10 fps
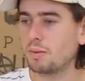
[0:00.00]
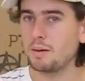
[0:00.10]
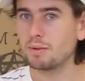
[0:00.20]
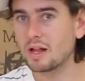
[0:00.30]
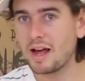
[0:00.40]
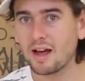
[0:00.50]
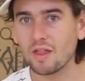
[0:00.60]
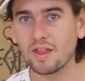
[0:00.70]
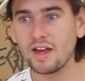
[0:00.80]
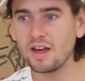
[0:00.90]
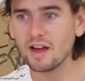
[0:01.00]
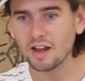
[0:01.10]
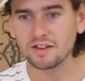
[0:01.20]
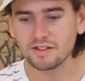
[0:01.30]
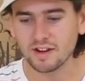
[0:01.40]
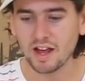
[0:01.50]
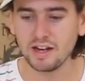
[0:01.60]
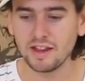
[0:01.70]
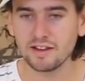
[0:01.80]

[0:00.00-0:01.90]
people out there understand